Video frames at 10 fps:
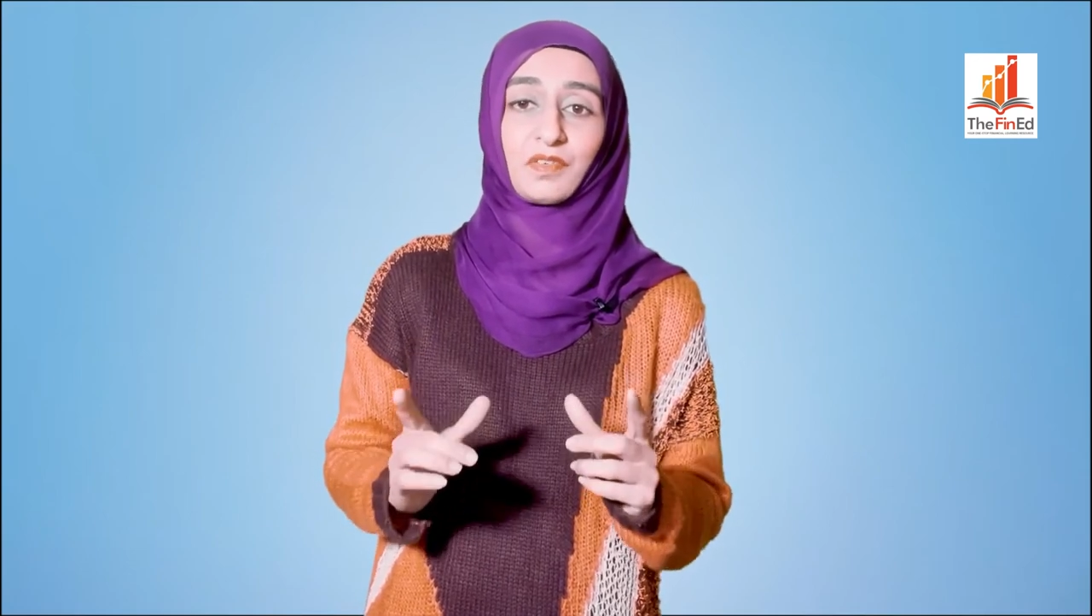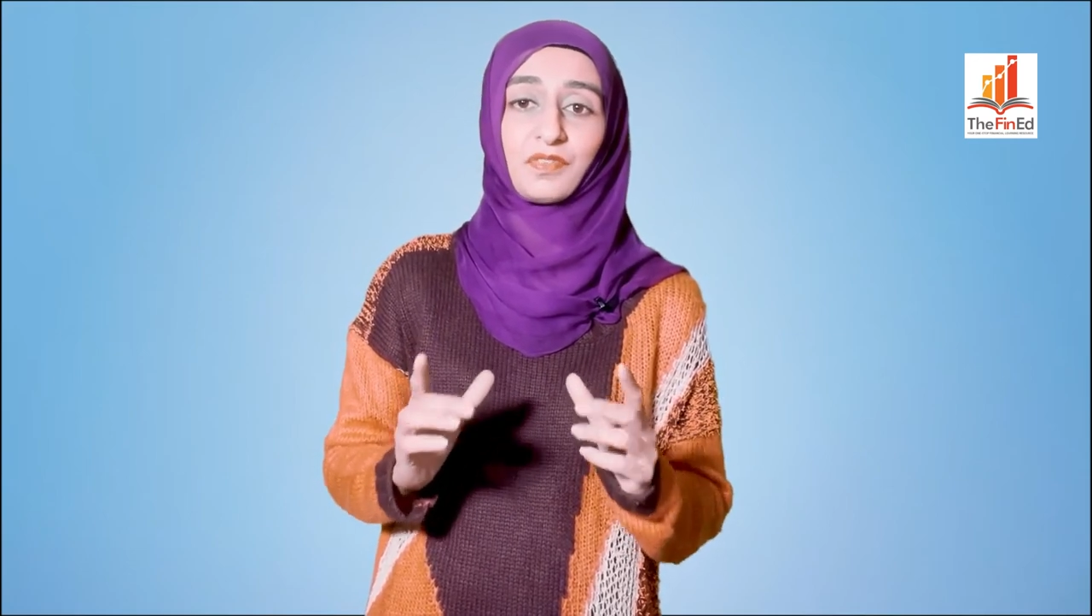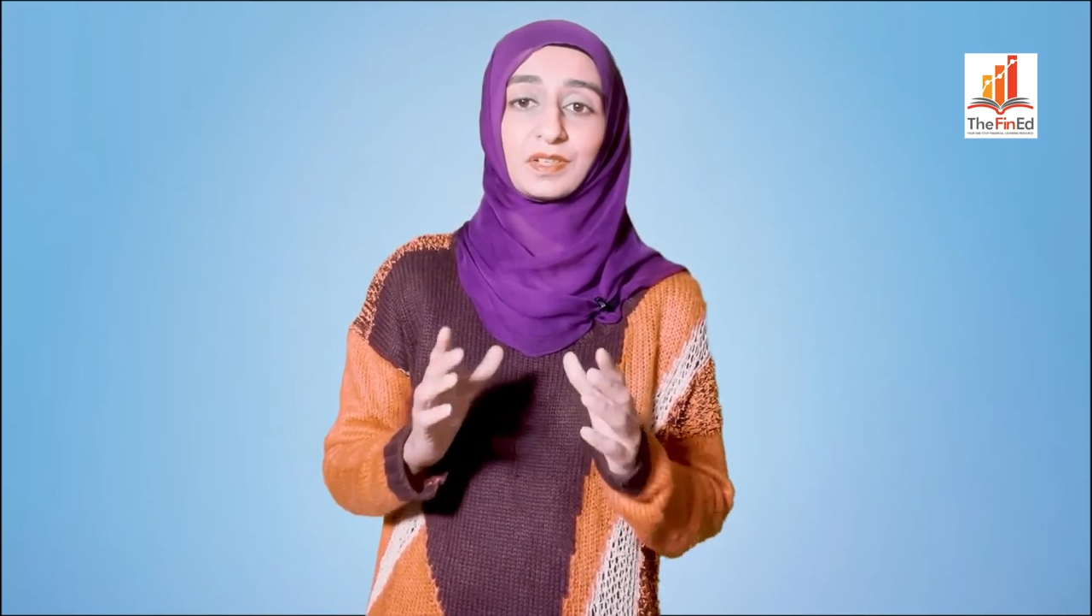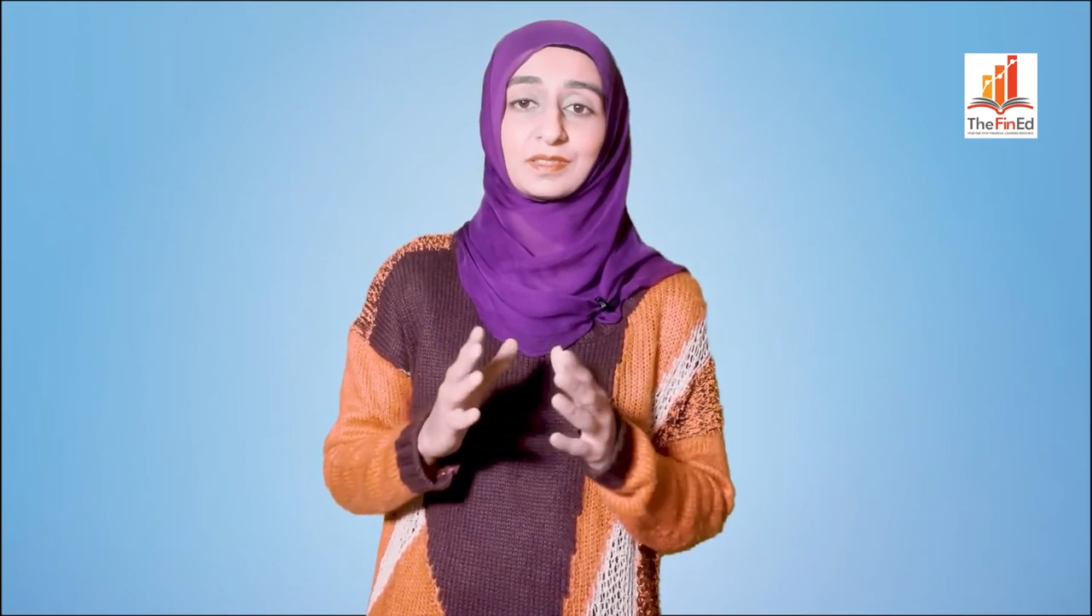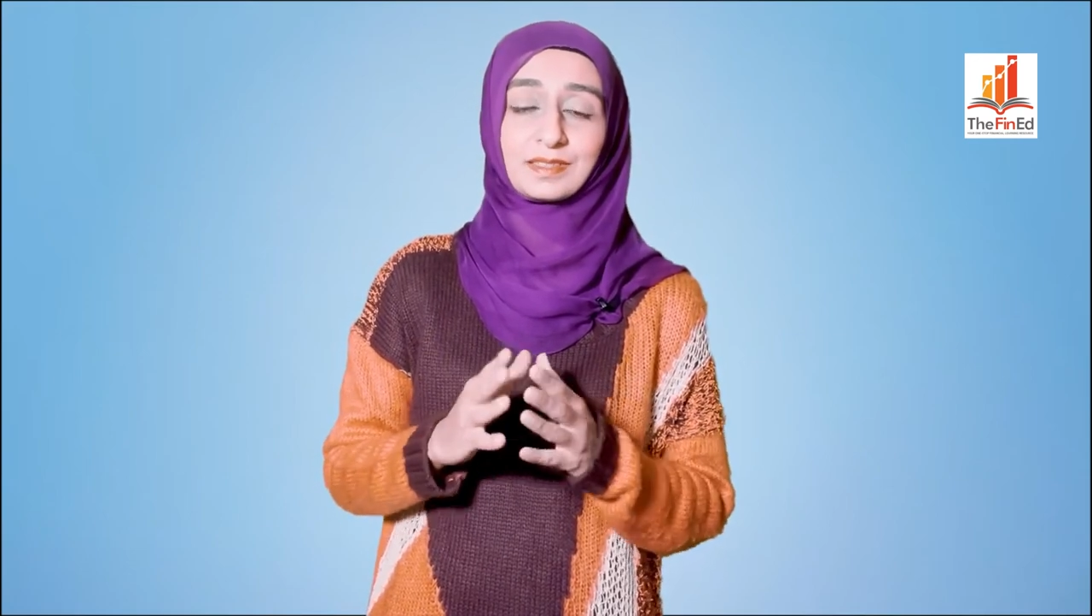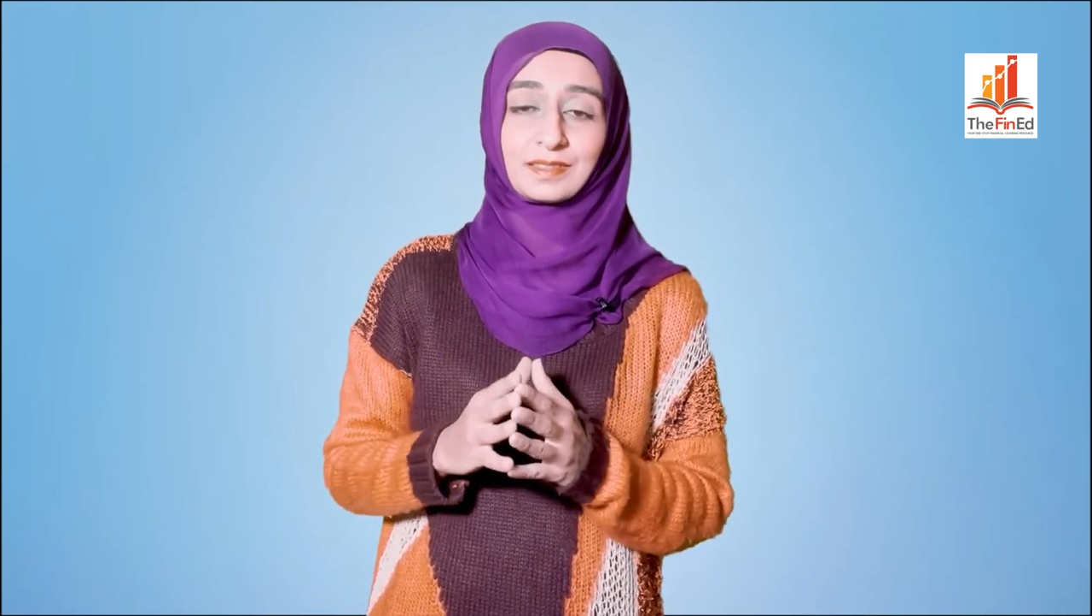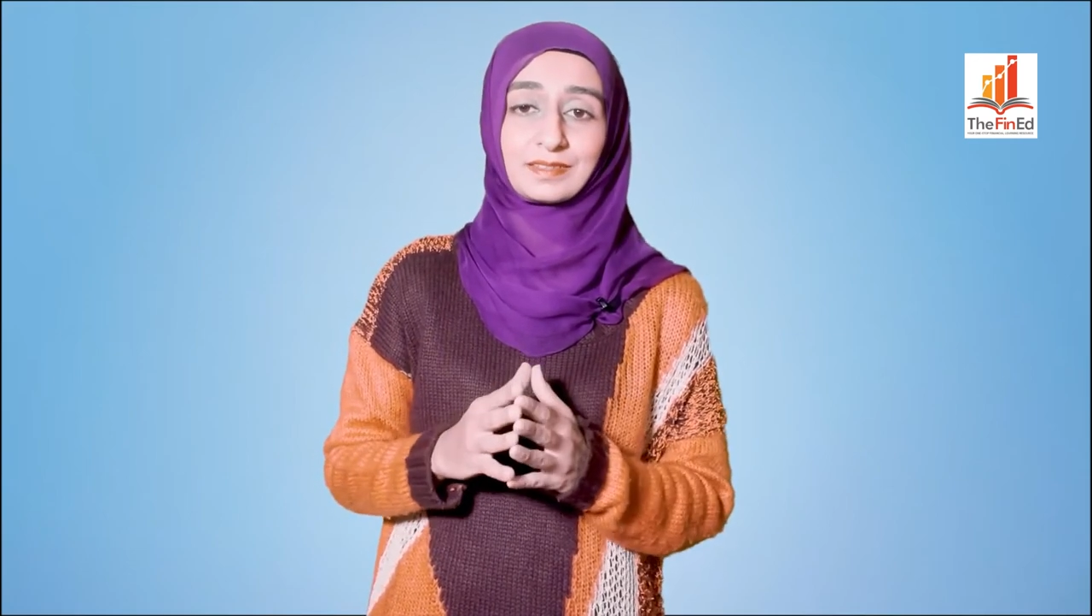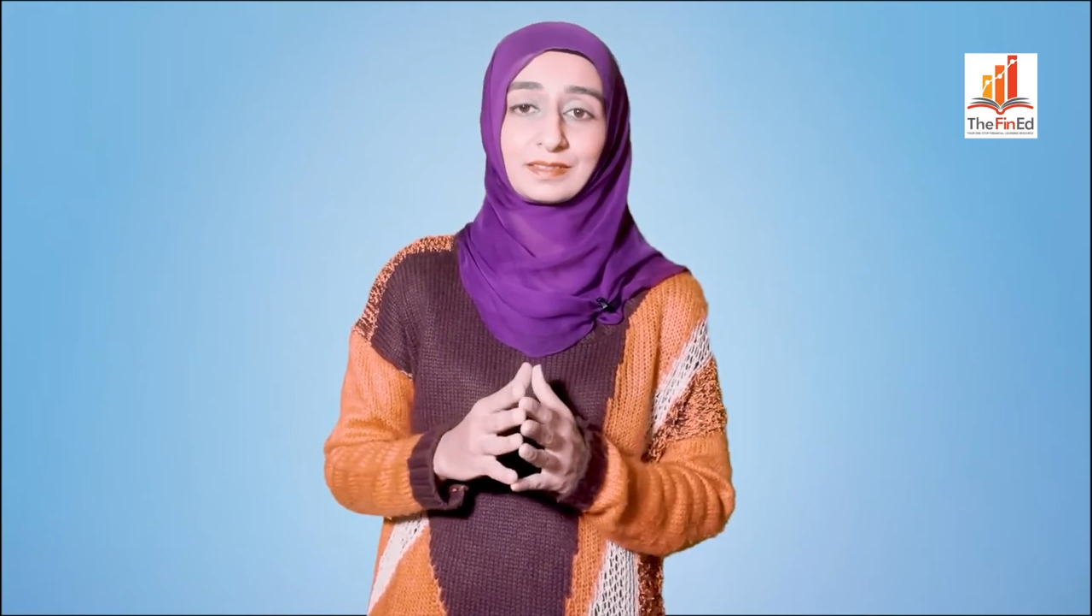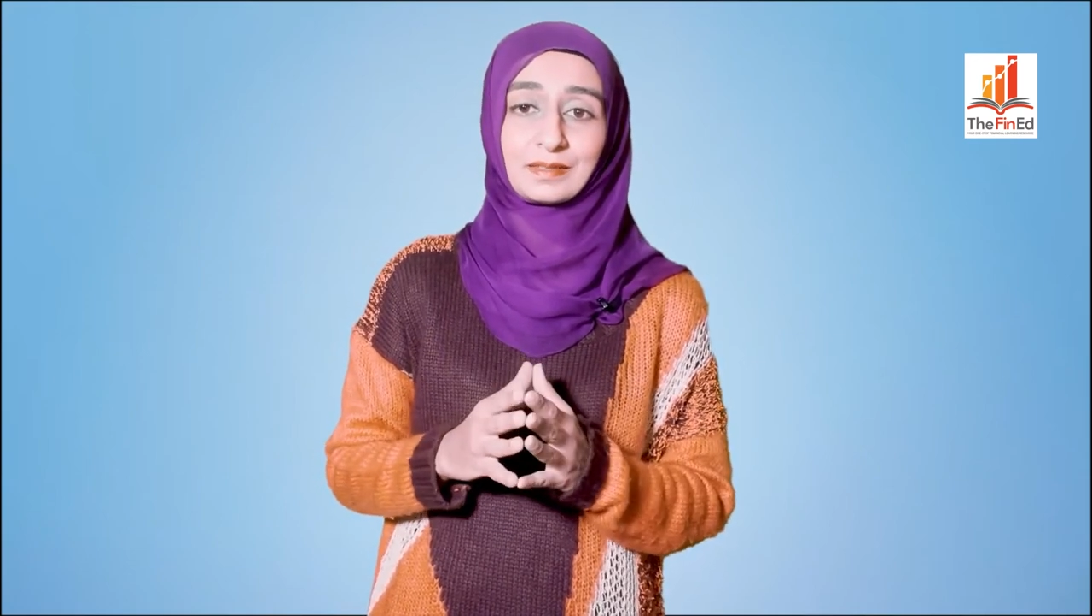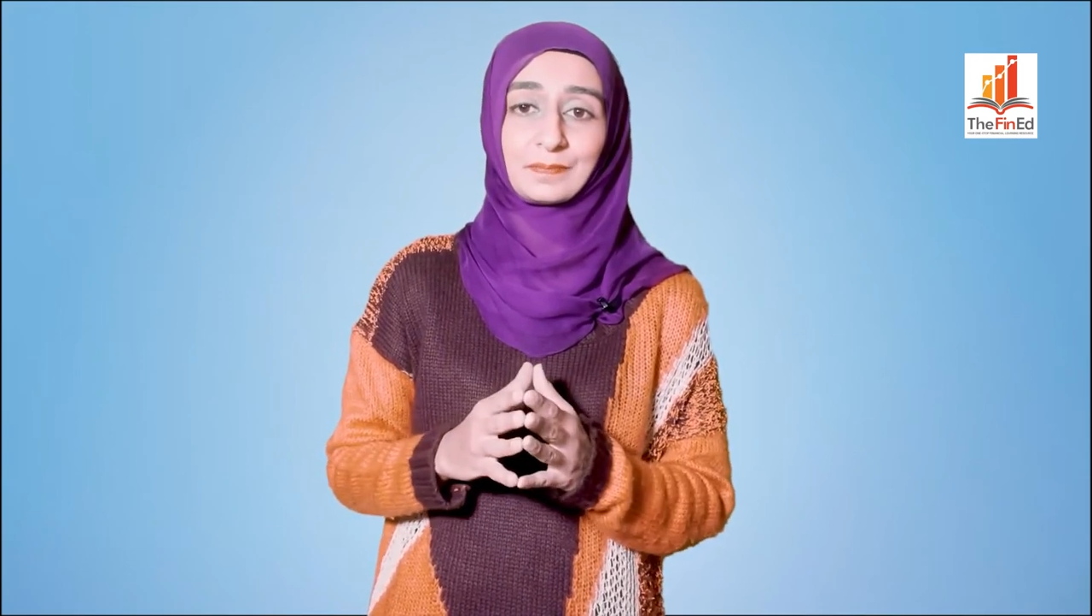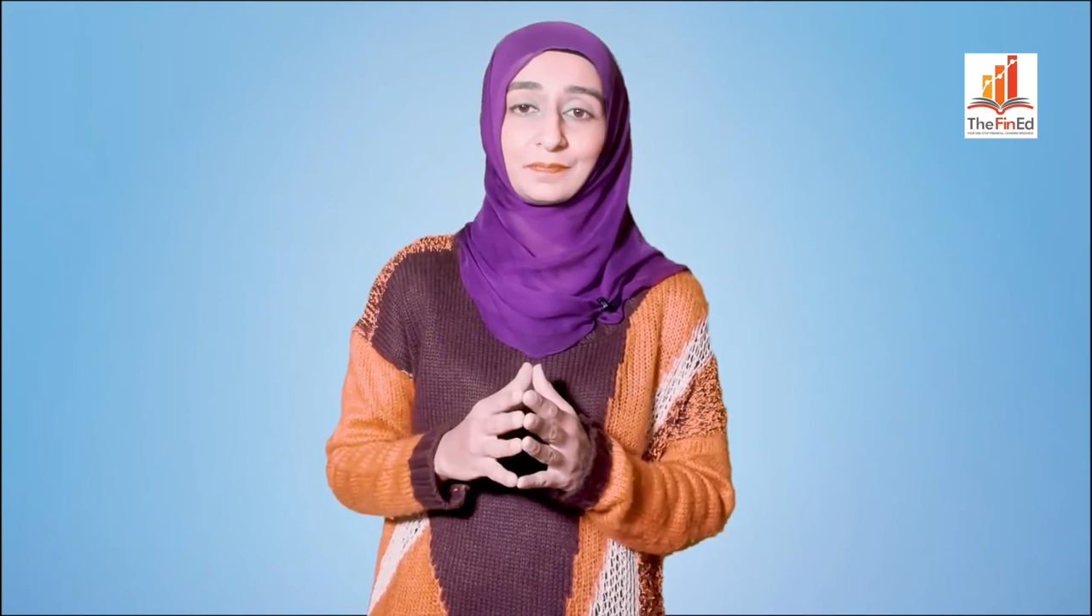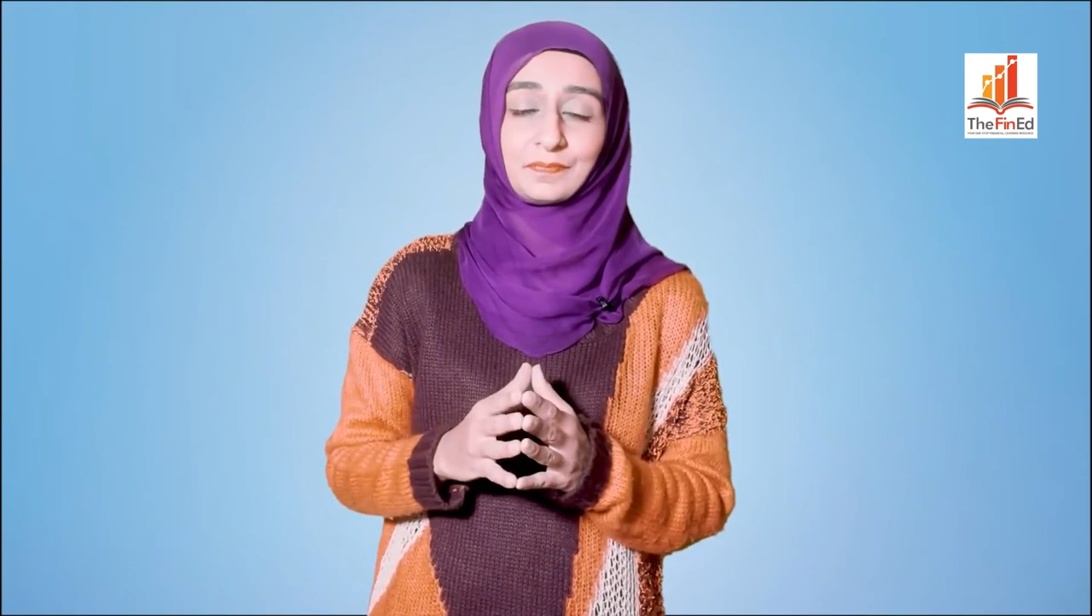differences.